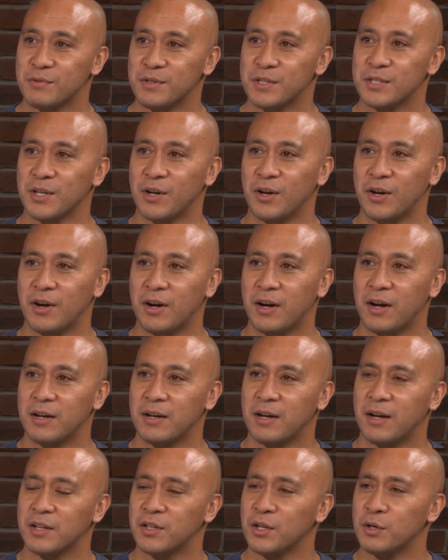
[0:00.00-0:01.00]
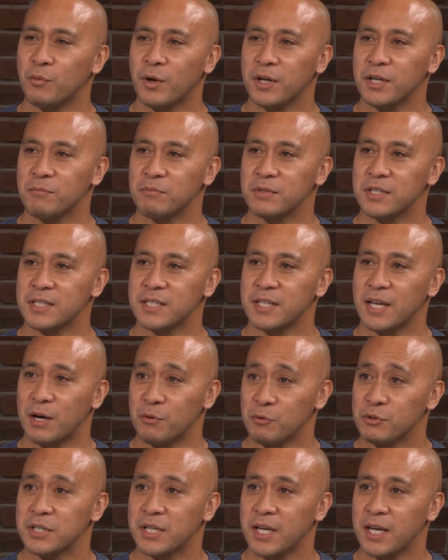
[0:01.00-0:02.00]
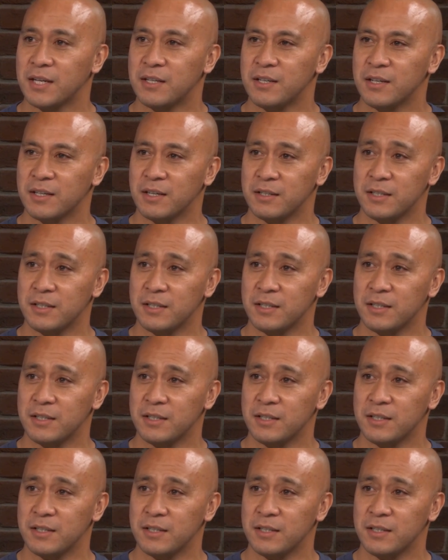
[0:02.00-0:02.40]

So I didn't want them to say I was scared.